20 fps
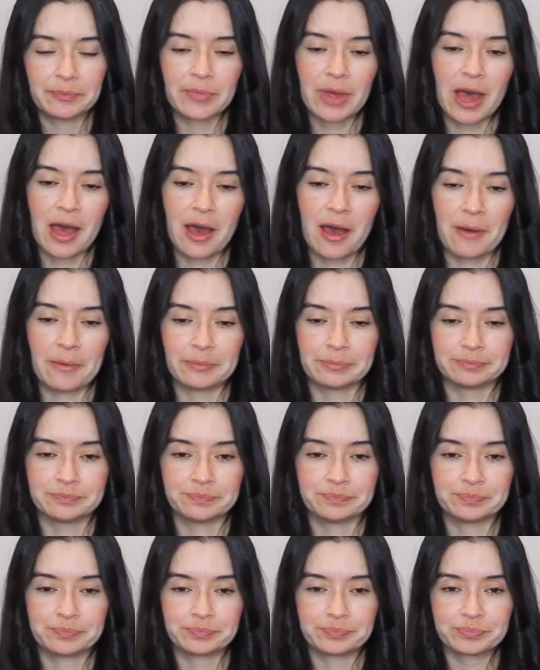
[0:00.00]
And
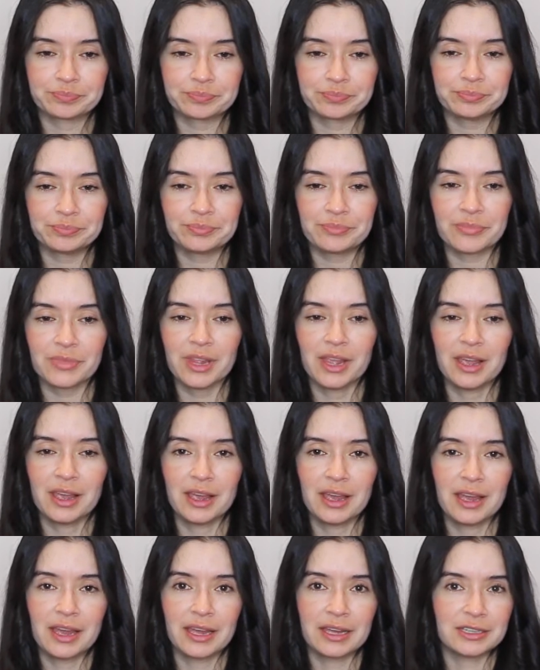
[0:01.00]

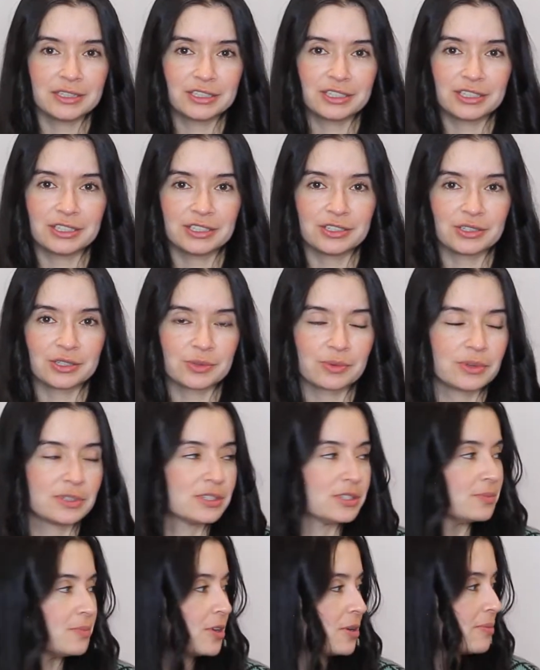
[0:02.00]
she just
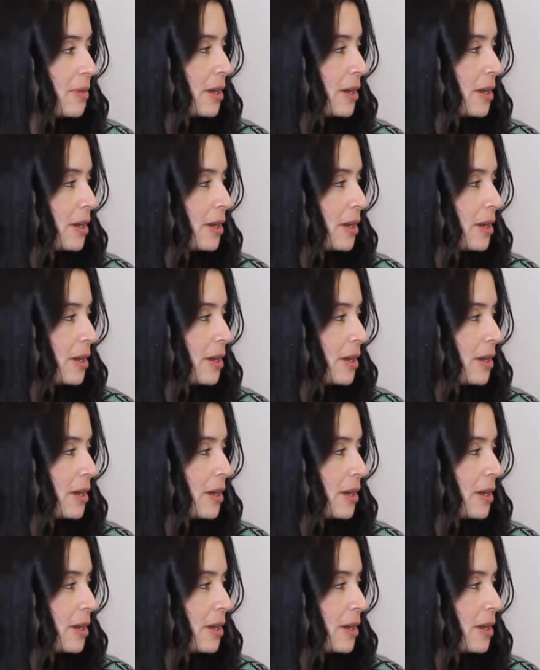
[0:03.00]
wants to be on